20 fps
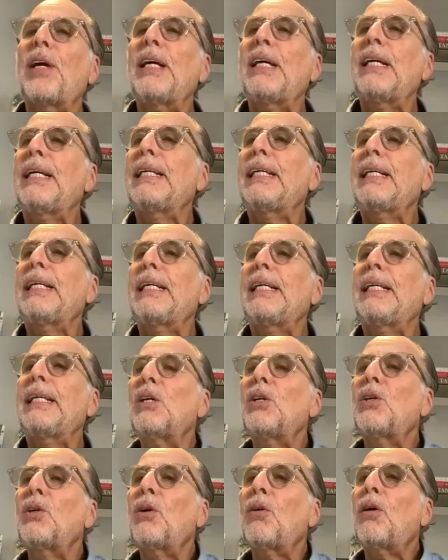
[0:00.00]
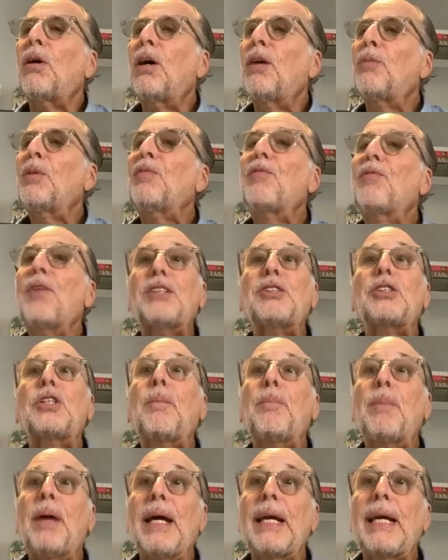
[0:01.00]
a investment
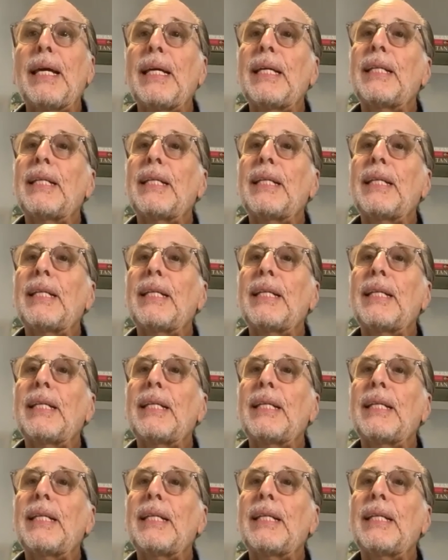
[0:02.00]
banking